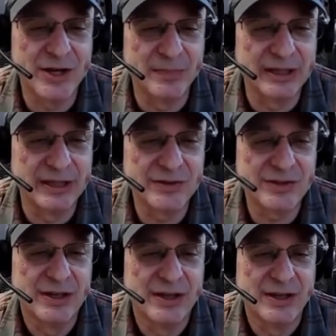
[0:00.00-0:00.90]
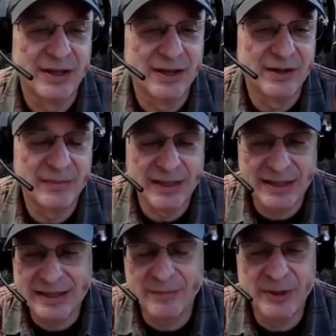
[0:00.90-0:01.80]
companies,
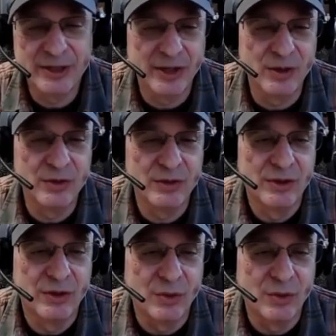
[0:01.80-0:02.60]
and they come and go.